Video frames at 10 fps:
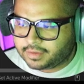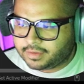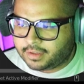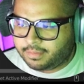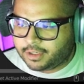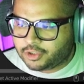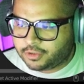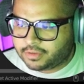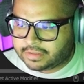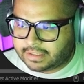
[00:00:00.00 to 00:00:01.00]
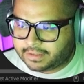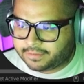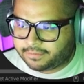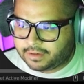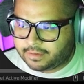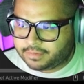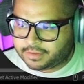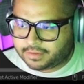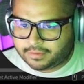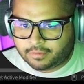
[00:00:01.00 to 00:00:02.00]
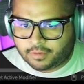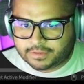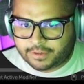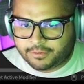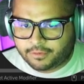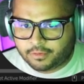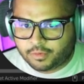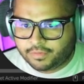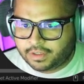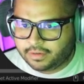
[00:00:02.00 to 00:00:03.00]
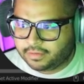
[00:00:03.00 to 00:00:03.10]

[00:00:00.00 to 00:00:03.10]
and make sure to select the frames, the ones that you're moving.